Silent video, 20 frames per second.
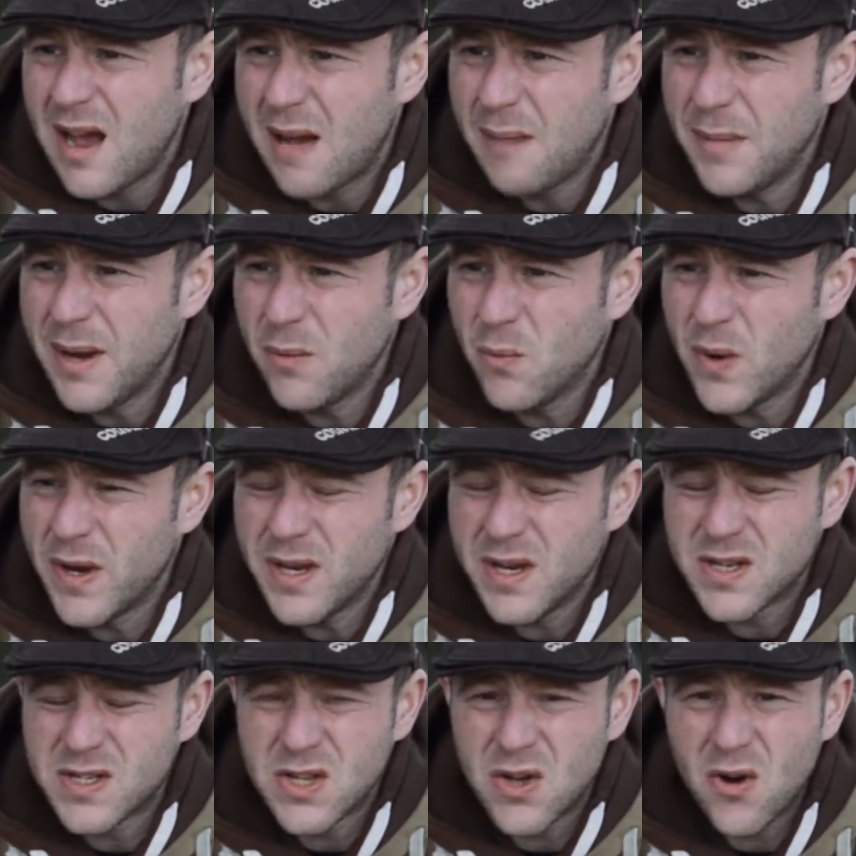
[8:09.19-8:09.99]
I mean,
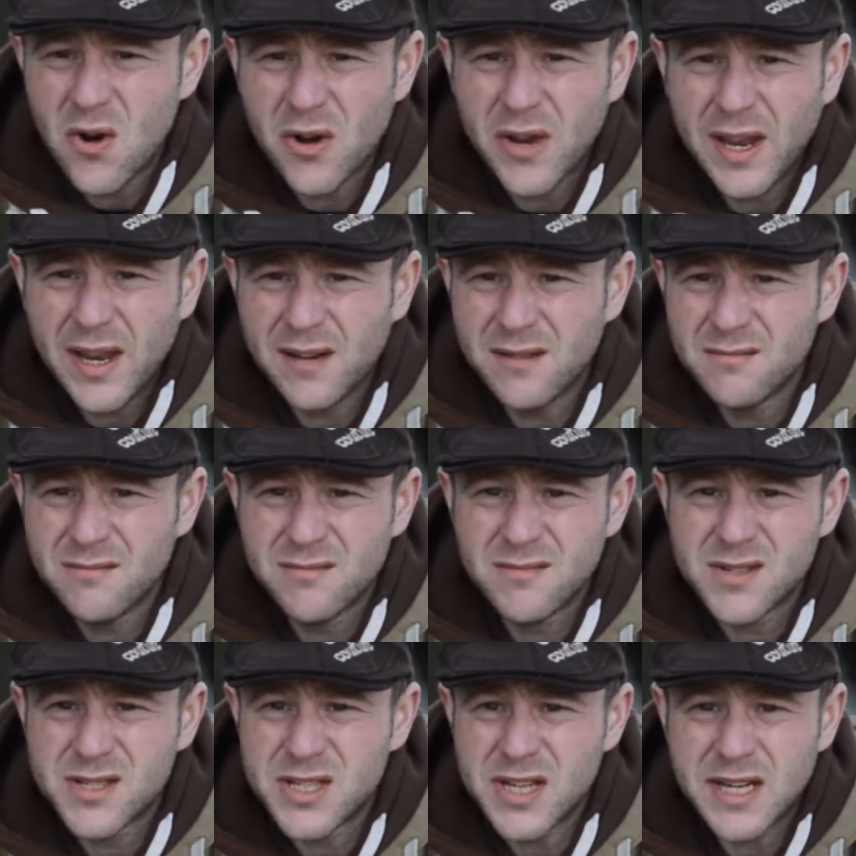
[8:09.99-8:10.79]
when you're
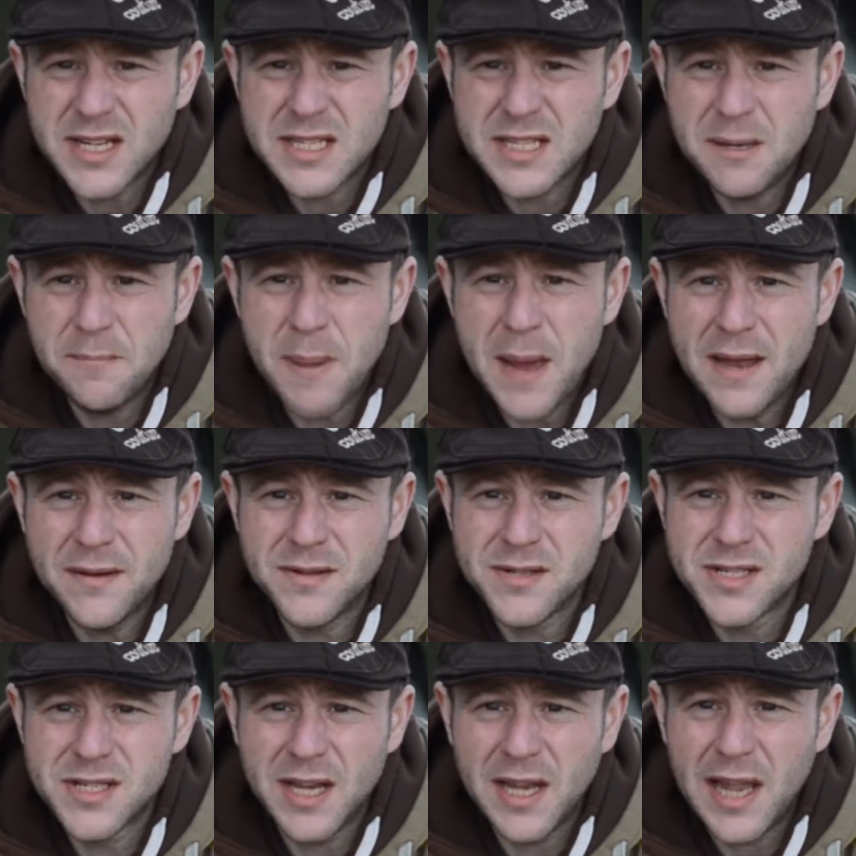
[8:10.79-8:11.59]
talking 60
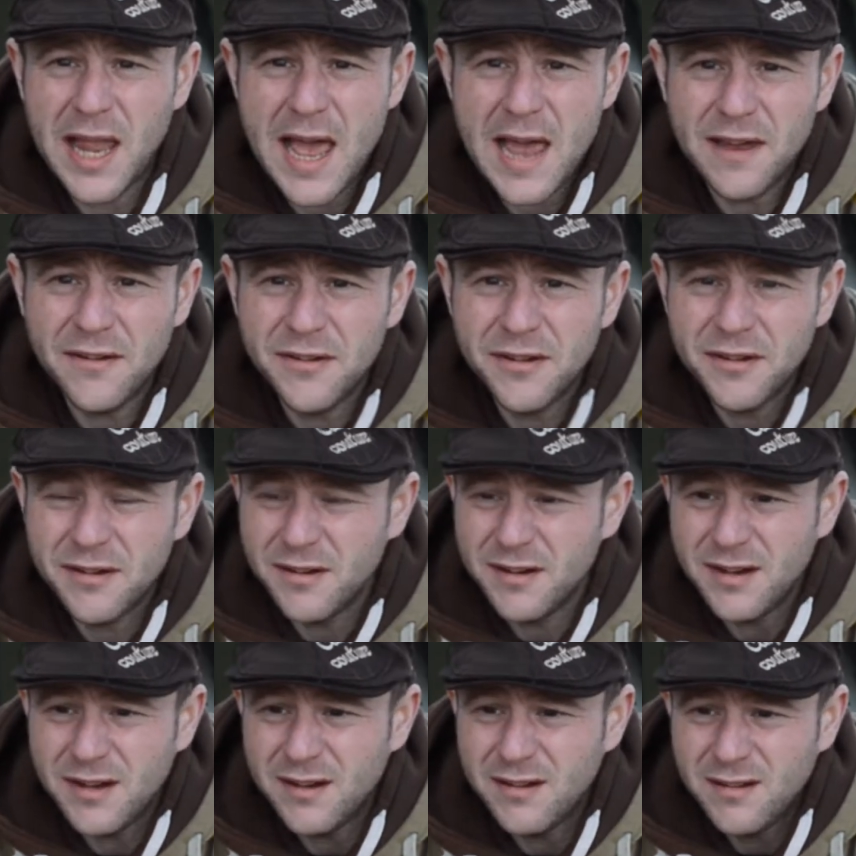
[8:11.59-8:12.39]
pence a lead,
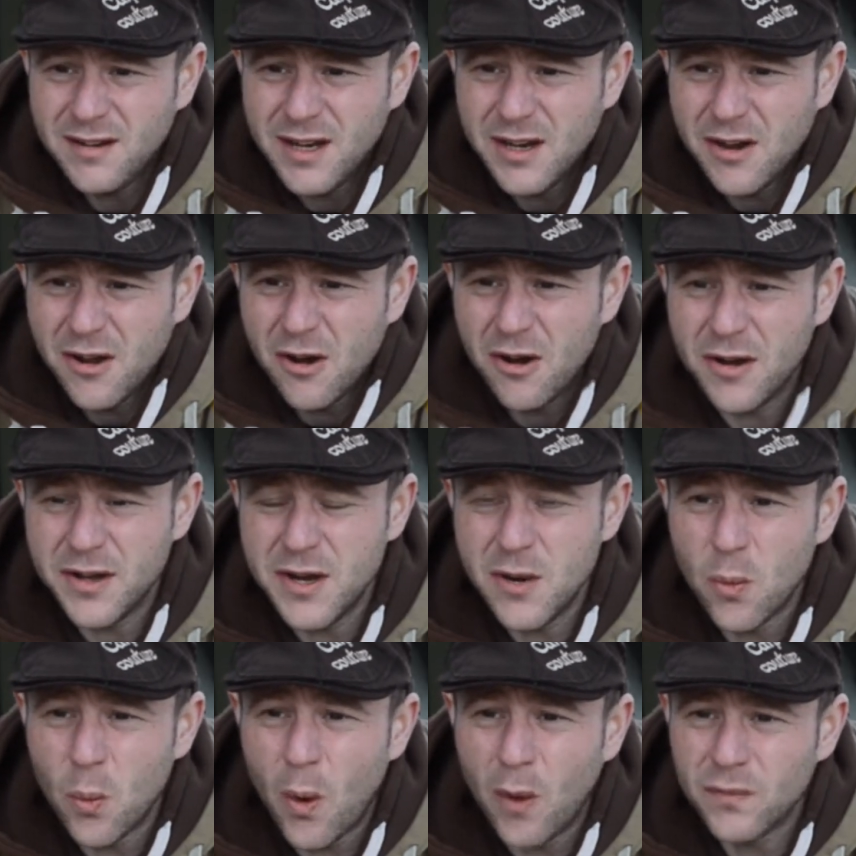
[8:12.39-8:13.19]

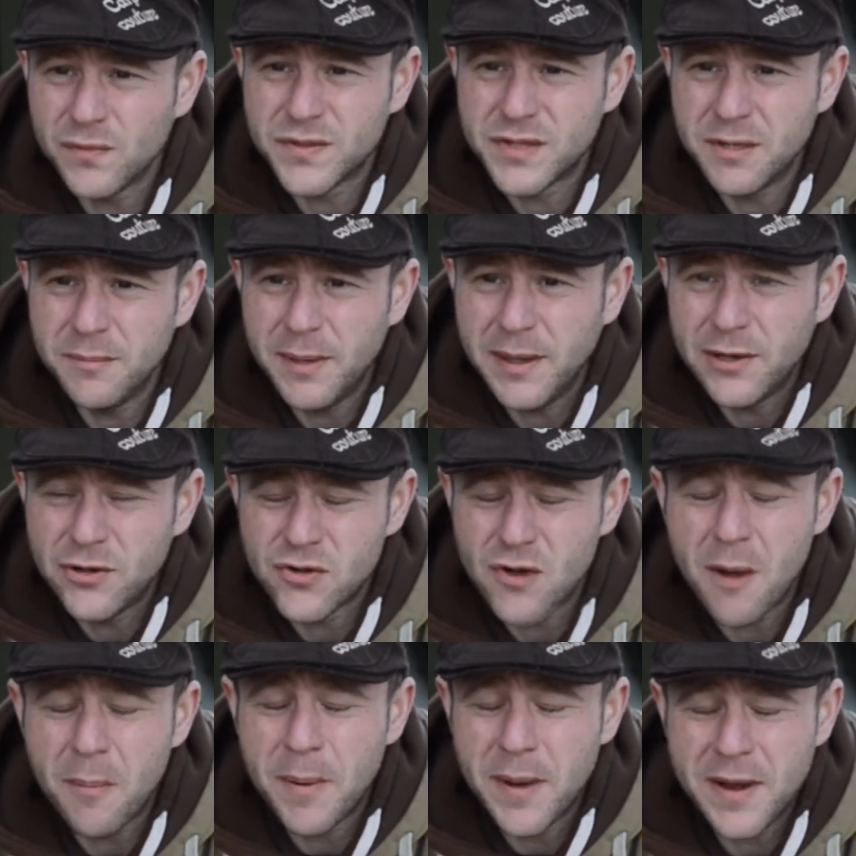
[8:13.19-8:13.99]
and you want to be
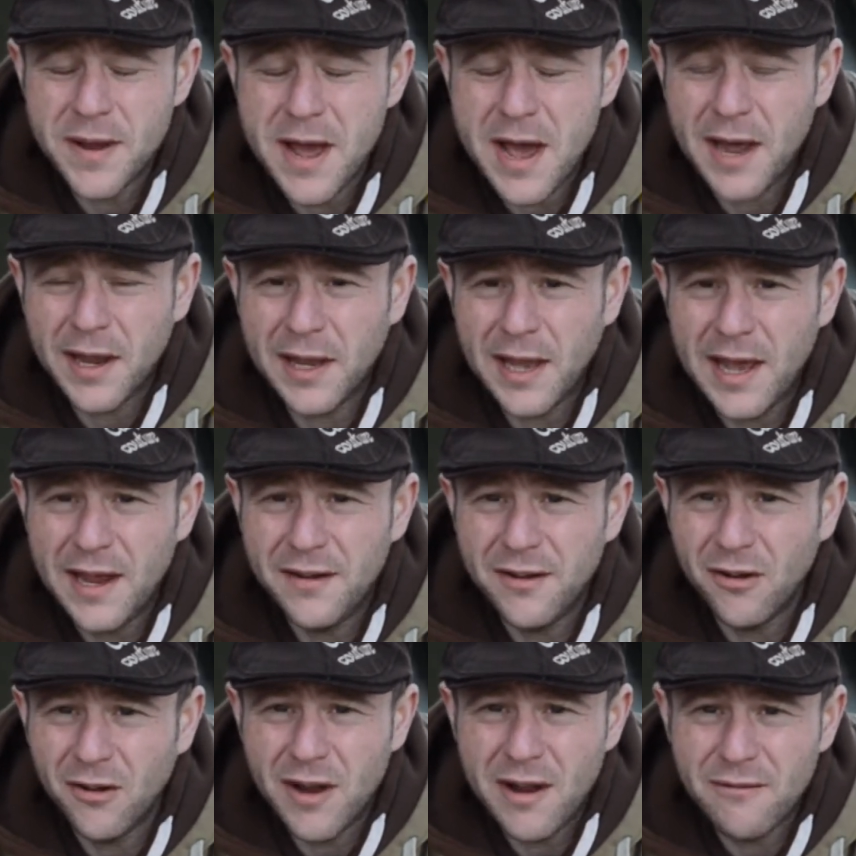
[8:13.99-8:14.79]
dropping that
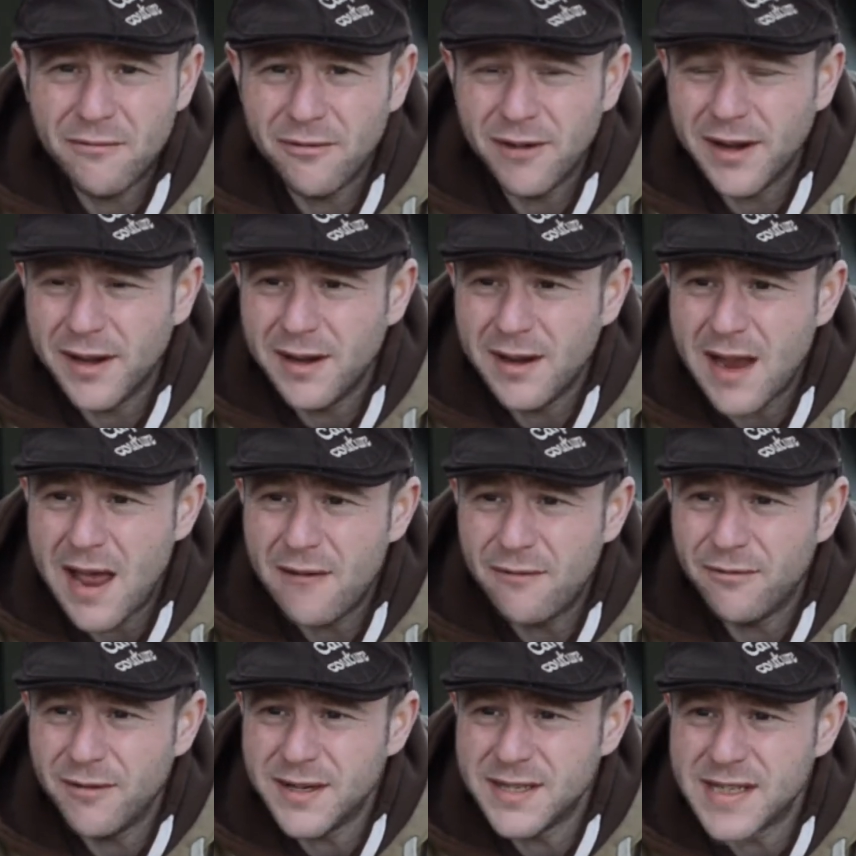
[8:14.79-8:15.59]
lead on
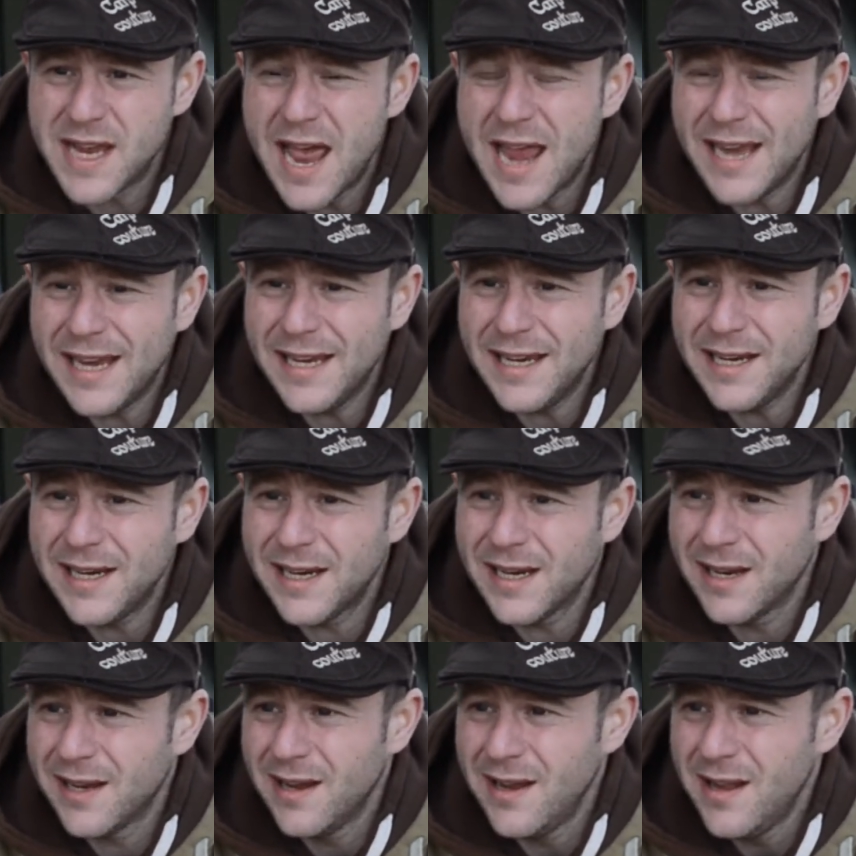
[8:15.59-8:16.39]
every
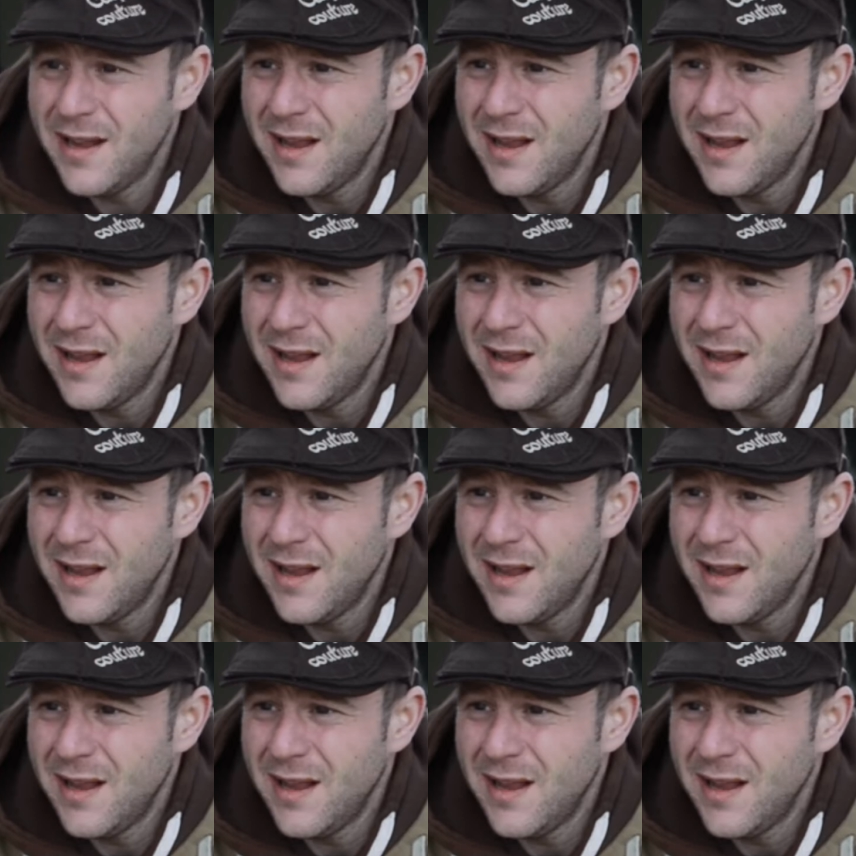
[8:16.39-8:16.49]
take,